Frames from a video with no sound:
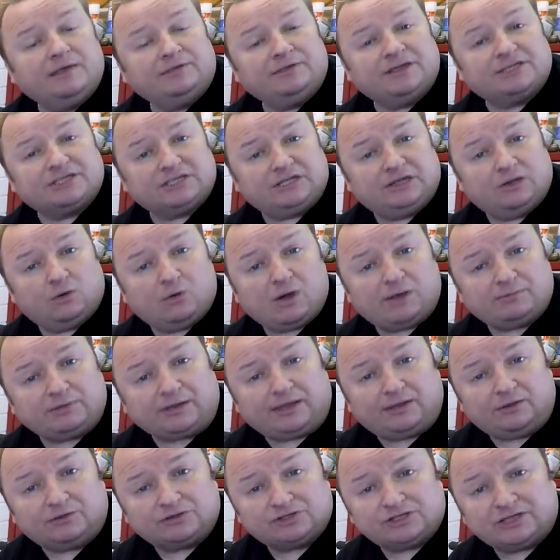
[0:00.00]
There's a little
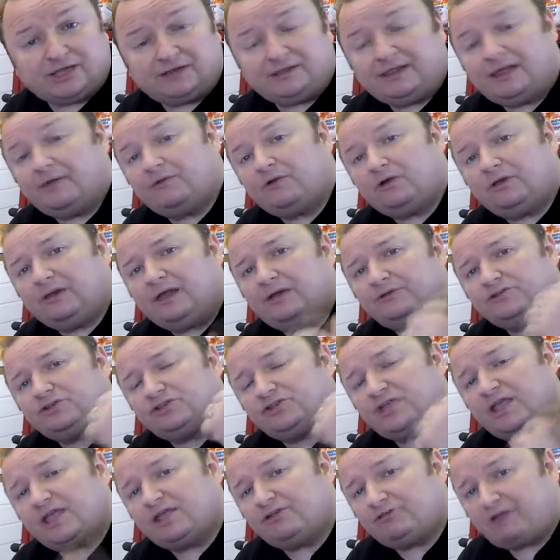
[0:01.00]
update on Sunday. I've got loads
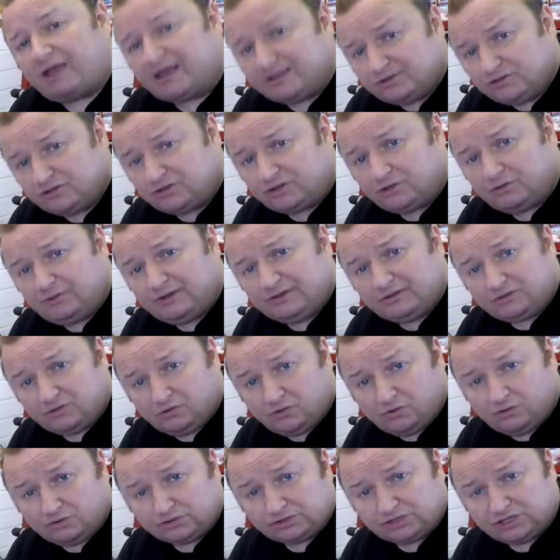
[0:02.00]
of decorating to do
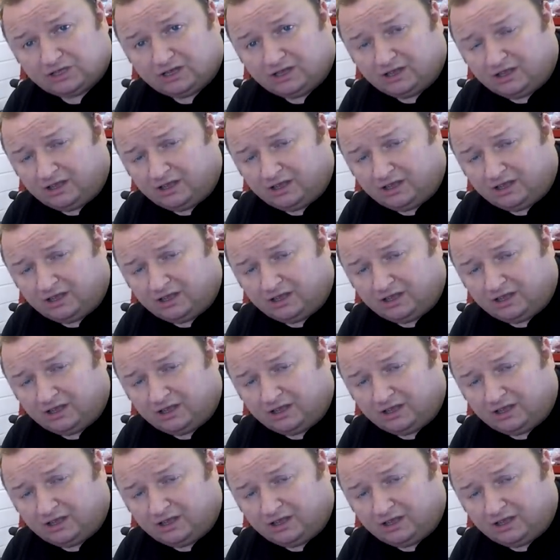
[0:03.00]
indoors.